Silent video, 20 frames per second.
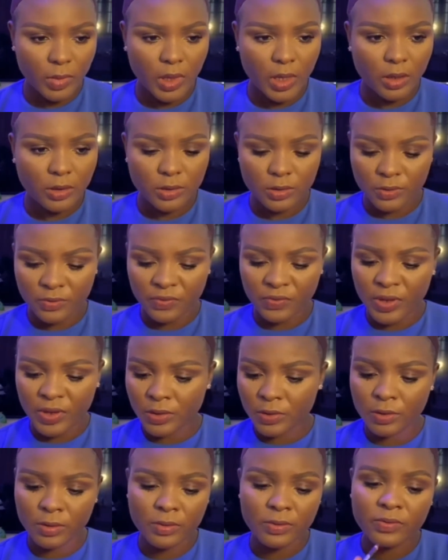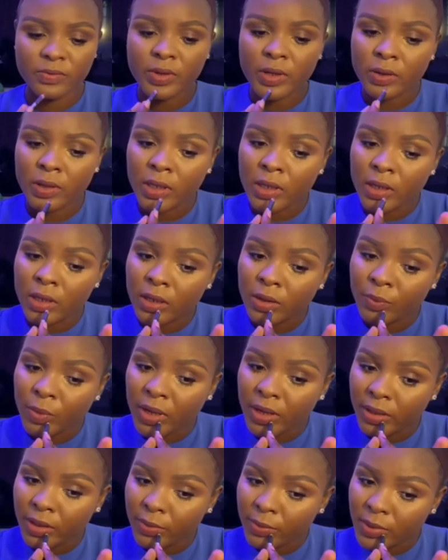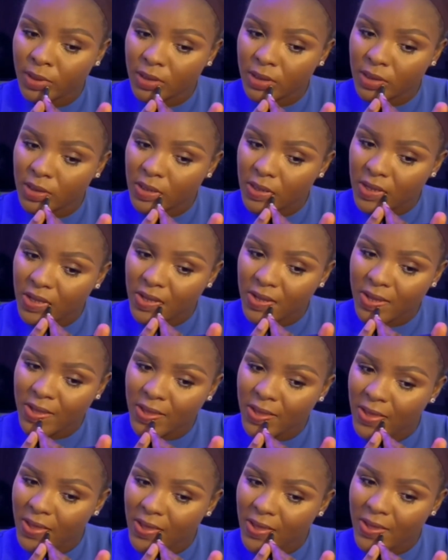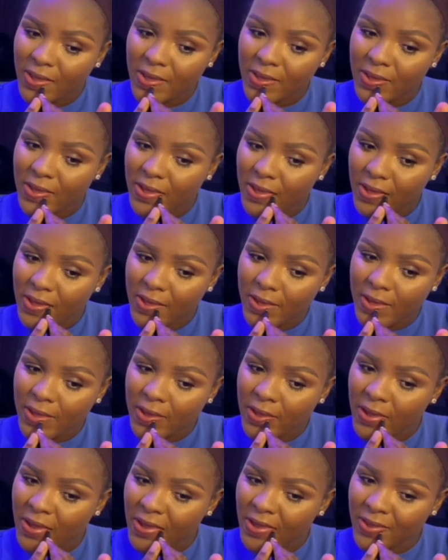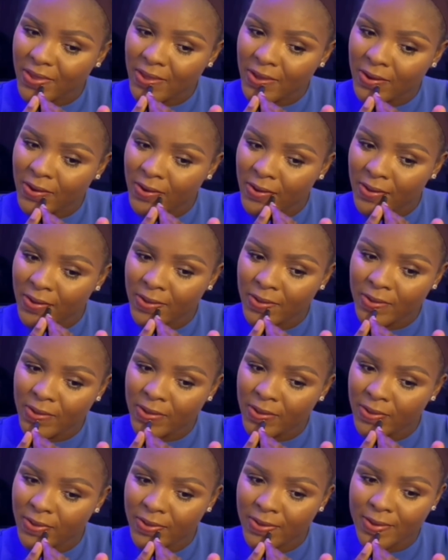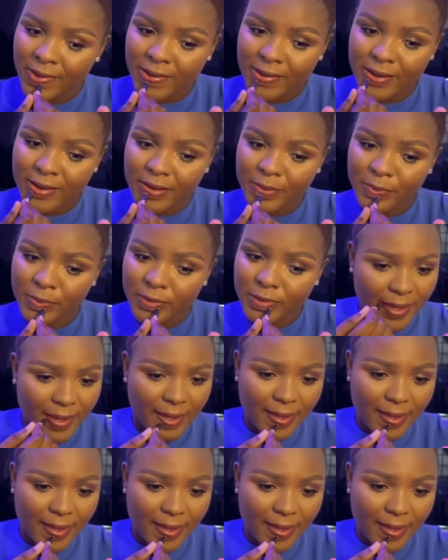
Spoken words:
So first off, I'll line my lips with my Zaron Lengthening Cappuccino.